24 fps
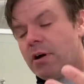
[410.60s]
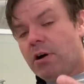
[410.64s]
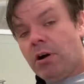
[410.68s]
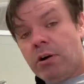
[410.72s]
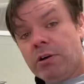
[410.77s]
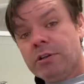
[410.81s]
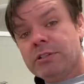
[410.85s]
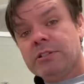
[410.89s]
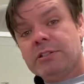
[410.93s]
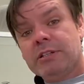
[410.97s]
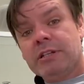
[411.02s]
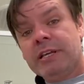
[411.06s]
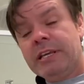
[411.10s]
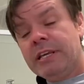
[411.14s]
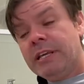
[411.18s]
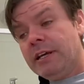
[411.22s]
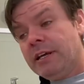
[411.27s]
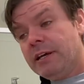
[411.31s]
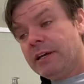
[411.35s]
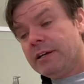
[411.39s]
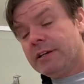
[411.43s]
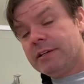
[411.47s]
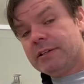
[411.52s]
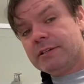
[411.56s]

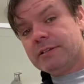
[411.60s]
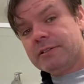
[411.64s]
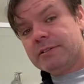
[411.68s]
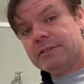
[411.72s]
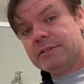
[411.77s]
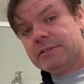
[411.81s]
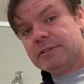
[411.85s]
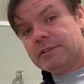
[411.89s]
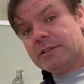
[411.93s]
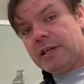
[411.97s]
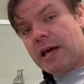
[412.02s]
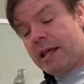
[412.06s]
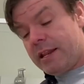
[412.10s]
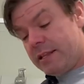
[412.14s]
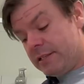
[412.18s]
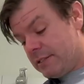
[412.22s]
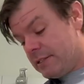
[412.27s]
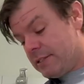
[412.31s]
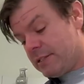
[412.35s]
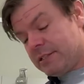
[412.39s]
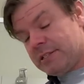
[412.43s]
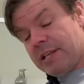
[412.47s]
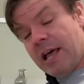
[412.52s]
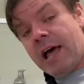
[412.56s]
Honestly, that is
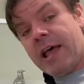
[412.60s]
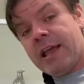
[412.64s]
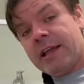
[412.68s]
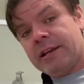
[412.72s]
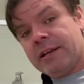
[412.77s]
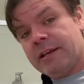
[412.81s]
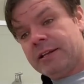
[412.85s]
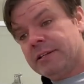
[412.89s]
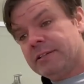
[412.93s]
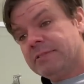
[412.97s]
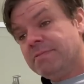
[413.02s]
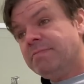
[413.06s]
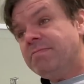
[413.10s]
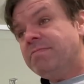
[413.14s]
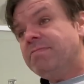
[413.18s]
insane.